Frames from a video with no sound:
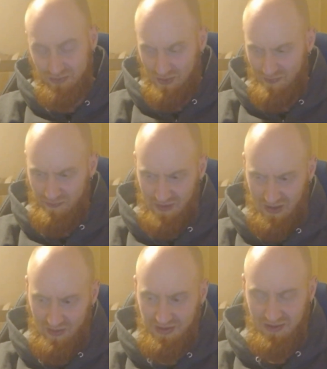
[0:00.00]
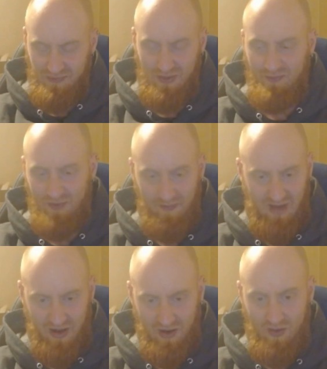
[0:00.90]
are very different from
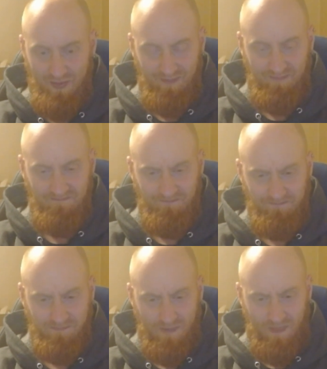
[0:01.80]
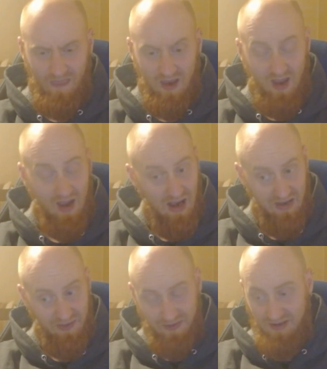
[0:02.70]
my own. I
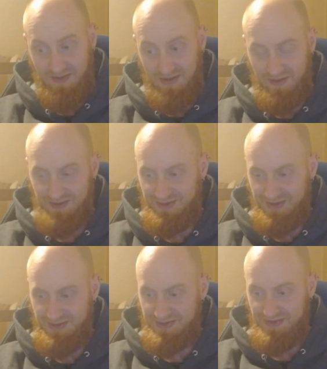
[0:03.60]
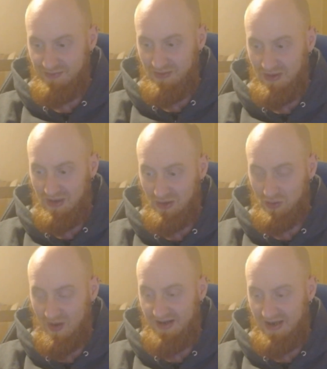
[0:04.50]
think that this is a
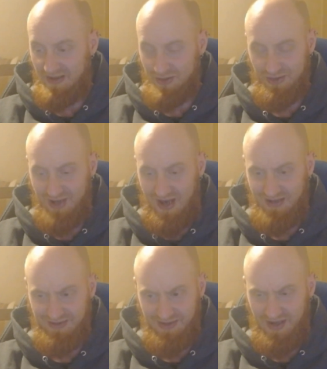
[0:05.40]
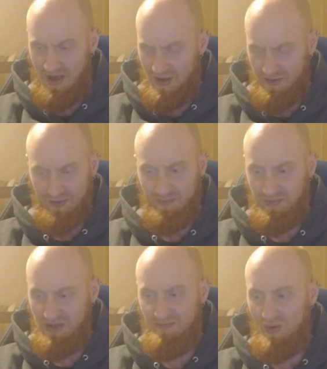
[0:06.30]
great exercise and that other
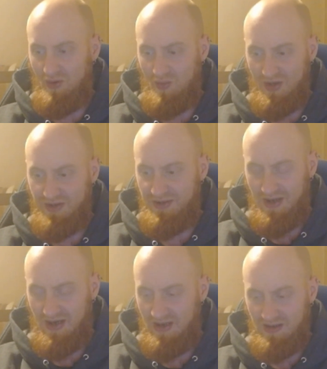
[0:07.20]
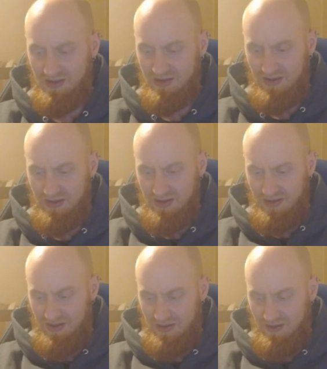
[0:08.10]
people would
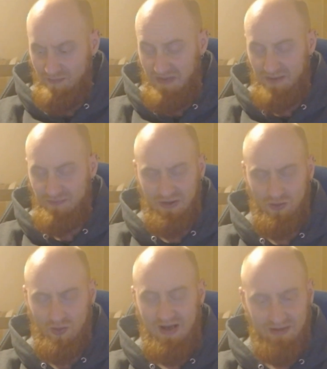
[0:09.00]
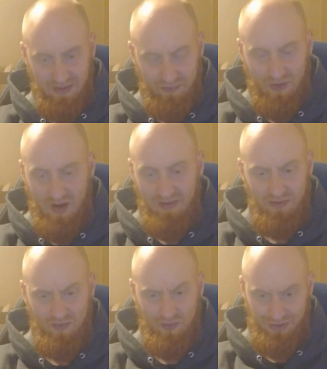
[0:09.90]
benefit greatly from
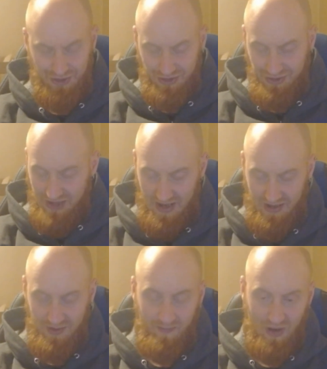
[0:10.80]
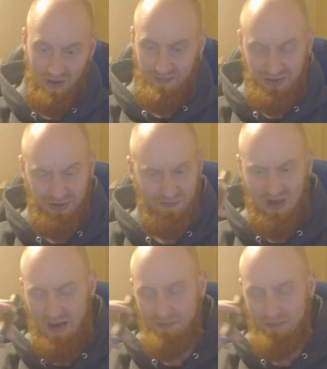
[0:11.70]
it, which is kind of the purpose of live